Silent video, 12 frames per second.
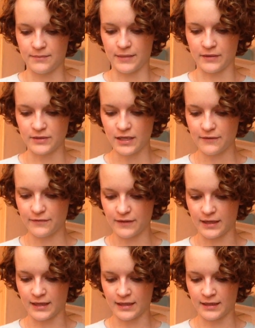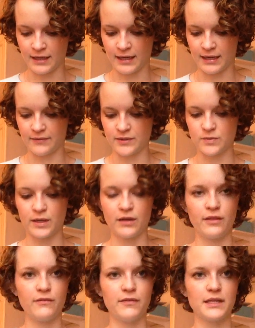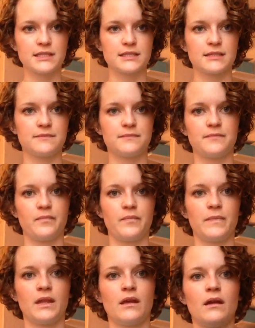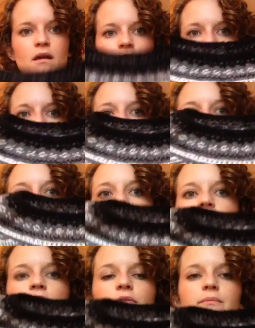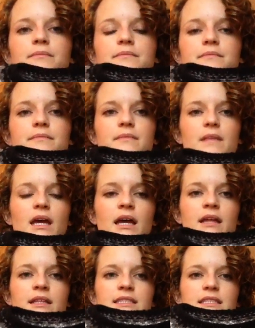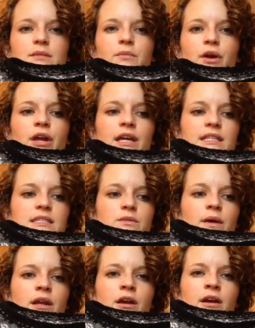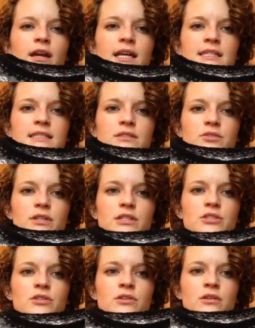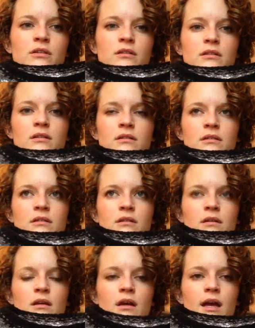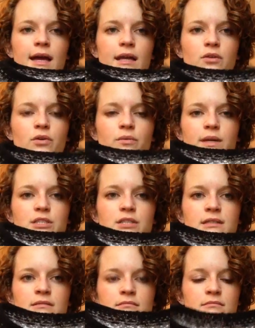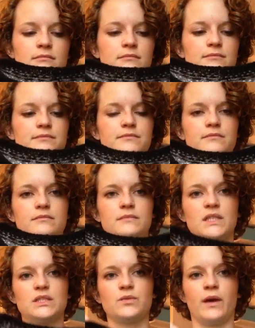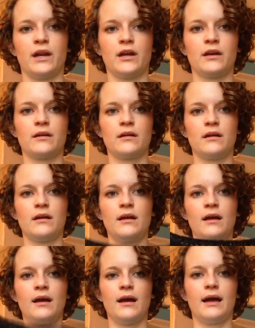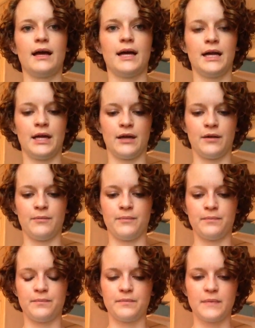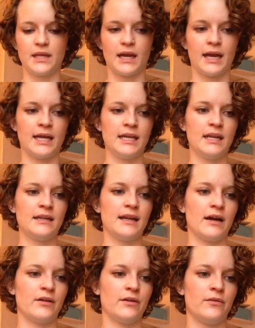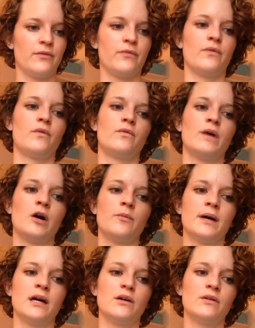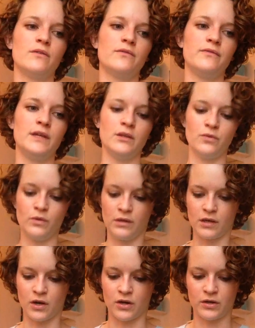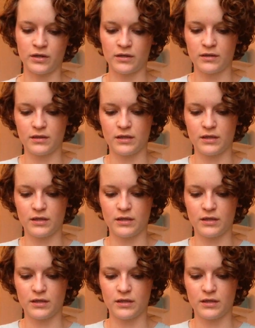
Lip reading: bound off, and I have a sweater that fits. So, this is a Marius sweater. It's a traditional Norwegian sweater. I knit it out of Rauma Finull garn,